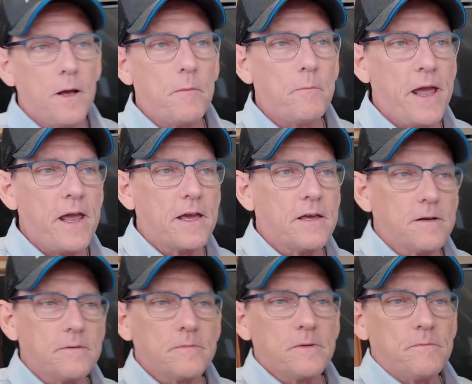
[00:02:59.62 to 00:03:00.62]
make
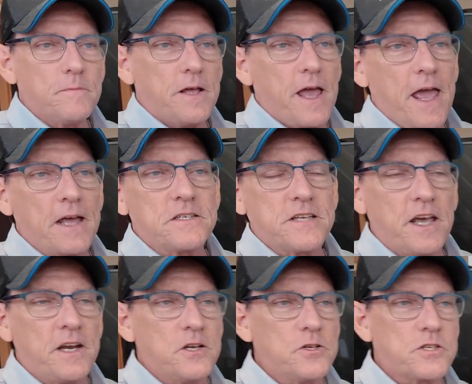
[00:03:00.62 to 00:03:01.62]

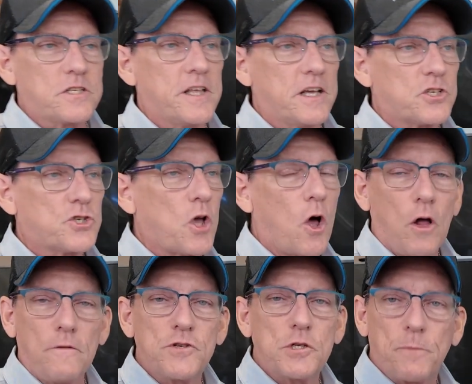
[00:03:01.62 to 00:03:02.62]
antennas that
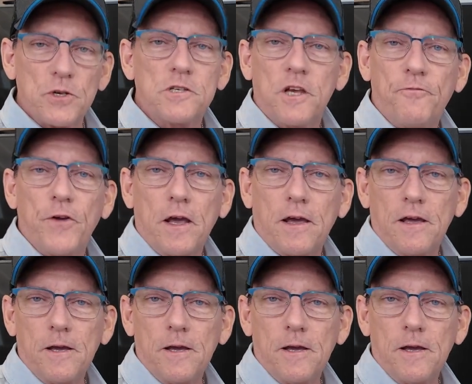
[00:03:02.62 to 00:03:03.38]
solve specific